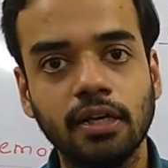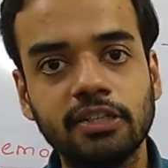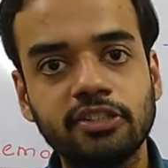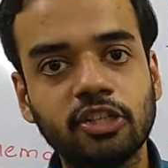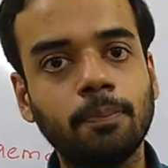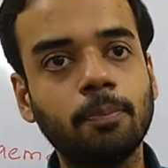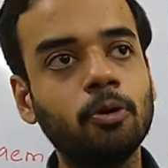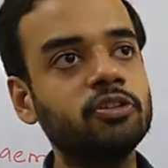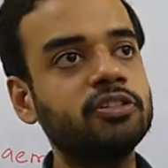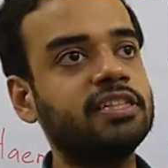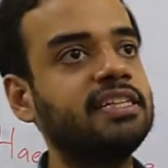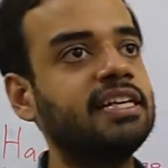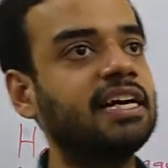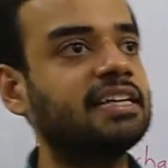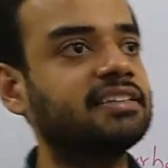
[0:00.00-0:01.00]

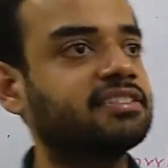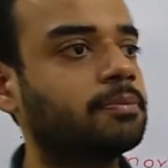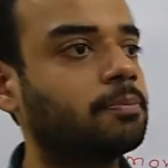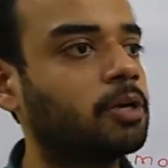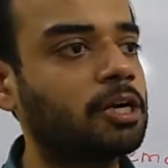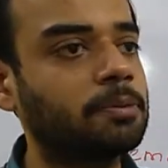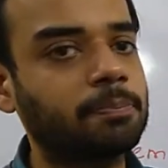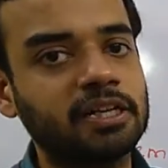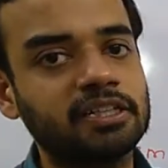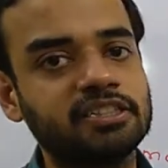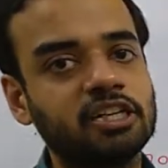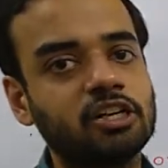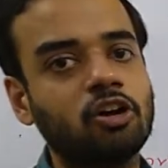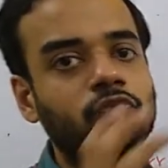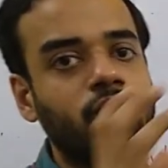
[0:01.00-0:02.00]
Suppose he has a blood
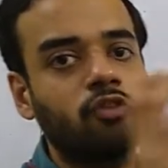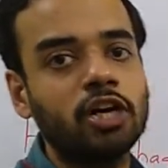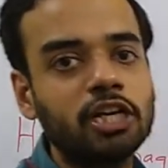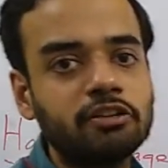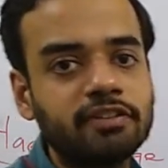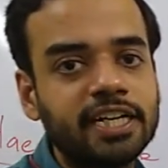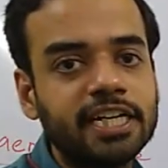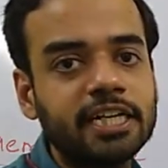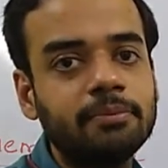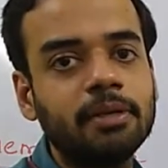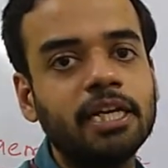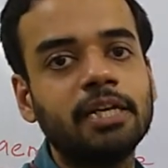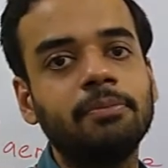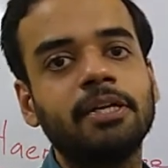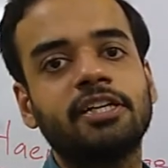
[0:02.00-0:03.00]
pressure of 120
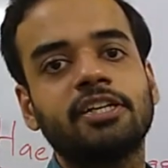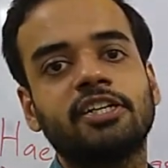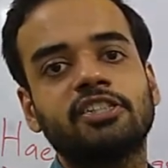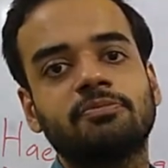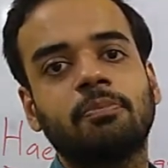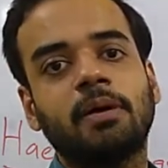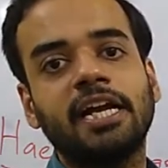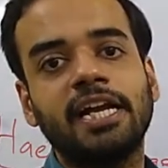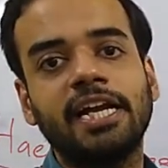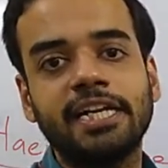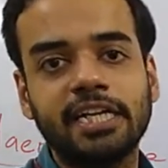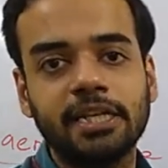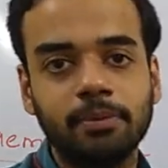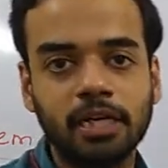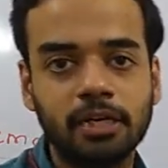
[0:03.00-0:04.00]
millimeters by
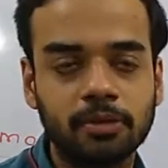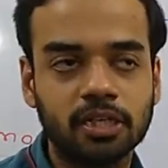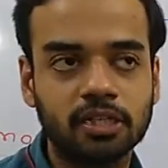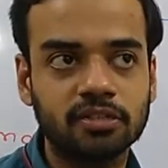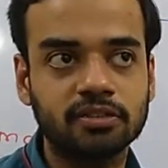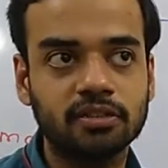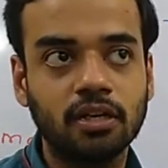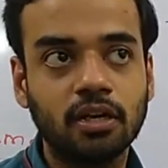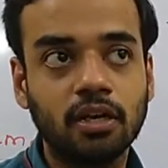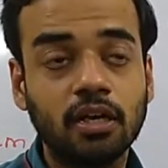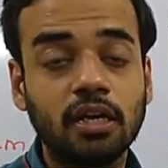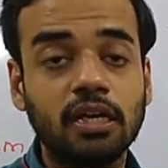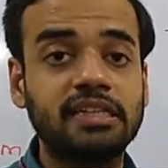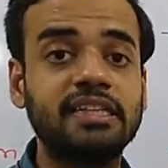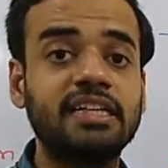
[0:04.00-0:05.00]
80 millimeters.
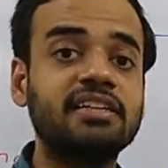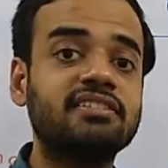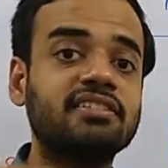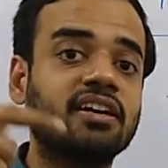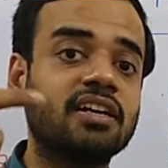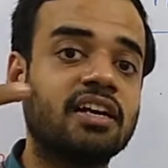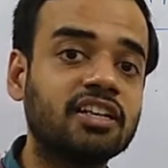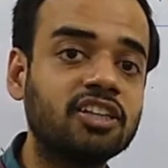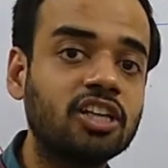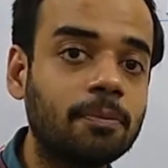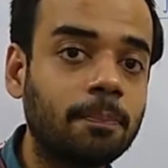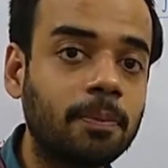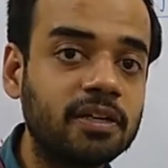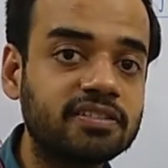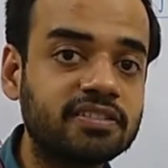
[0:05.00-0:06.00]
There is
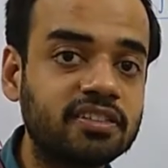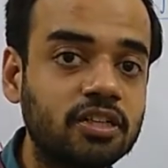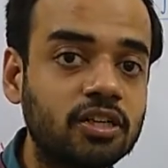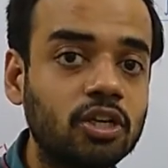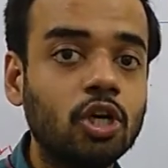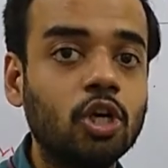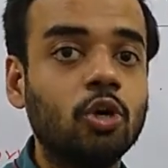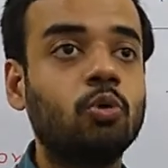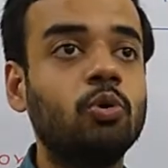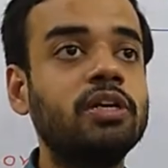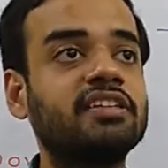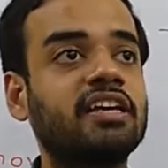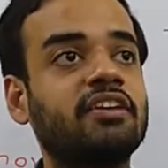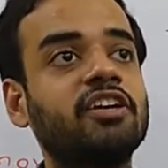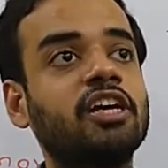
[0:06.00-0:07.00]
another person who
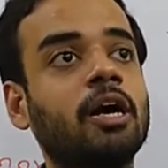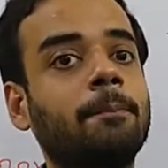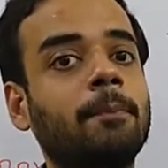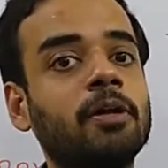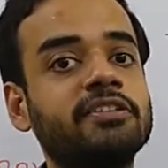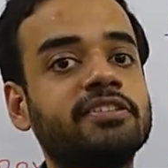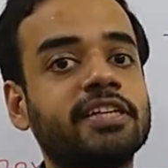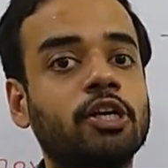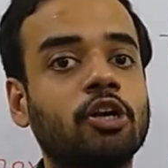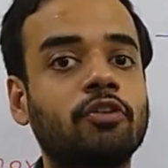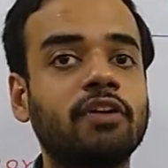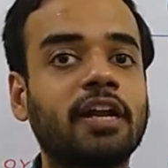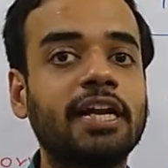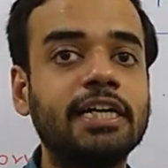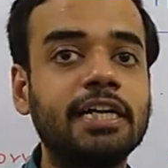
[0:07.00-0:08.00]
is having a pulse rate
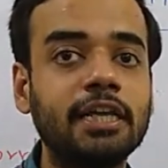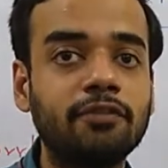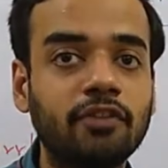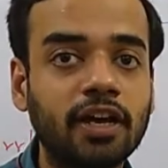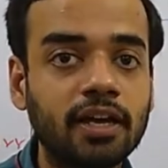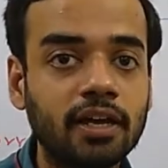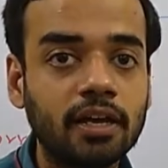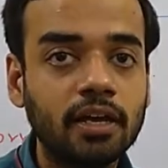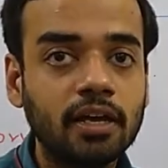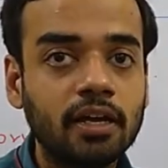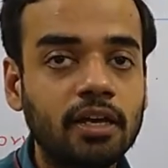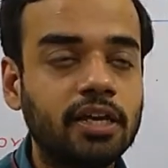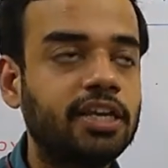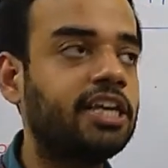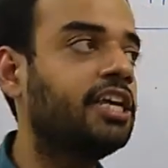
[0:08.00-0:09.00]
of
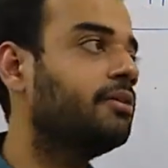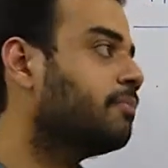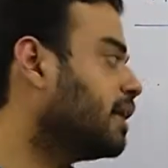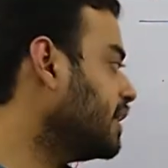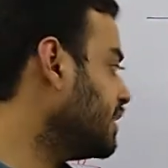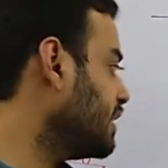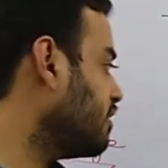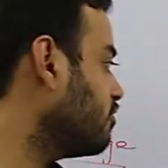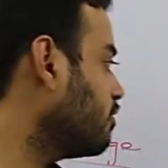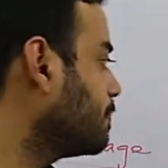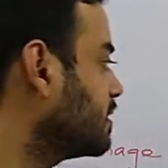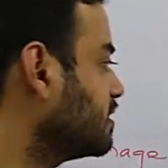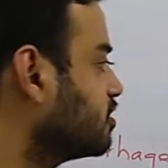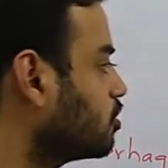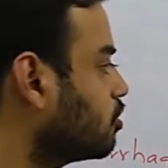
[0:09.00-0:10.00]
95. He might have a
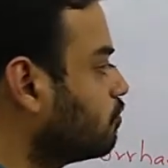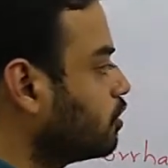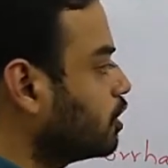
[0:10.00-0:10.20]
pressure of